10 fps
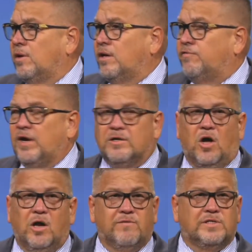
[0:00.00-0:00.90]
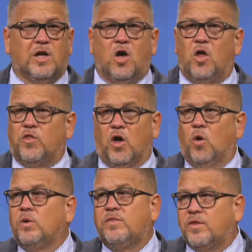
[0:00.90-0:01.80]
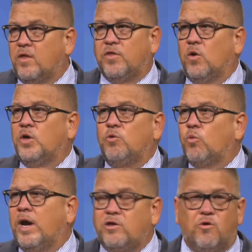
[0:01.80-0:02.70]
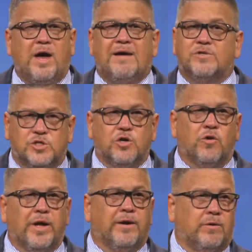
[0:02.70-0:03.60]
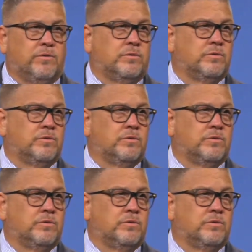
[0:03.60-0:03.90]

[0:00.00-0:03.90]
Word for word: In fact, all of us, the only, th- the only right you have is to go to hell.